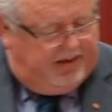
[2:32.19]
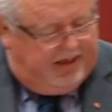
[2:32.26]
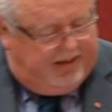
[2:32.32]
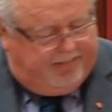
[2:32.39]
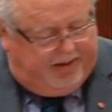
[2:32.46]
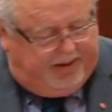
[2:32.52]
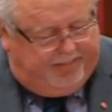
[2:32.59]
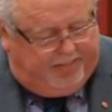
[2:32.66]

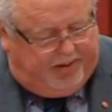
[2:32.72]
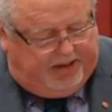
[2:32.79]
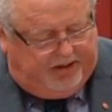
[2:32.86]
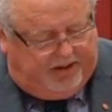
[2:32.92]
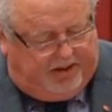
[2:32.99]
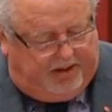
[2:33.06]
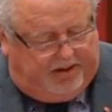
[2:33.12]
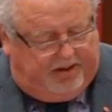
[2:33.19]
Deputy
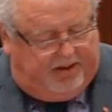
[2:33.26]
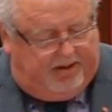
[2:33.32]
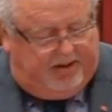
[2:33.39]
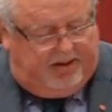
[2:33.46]
President,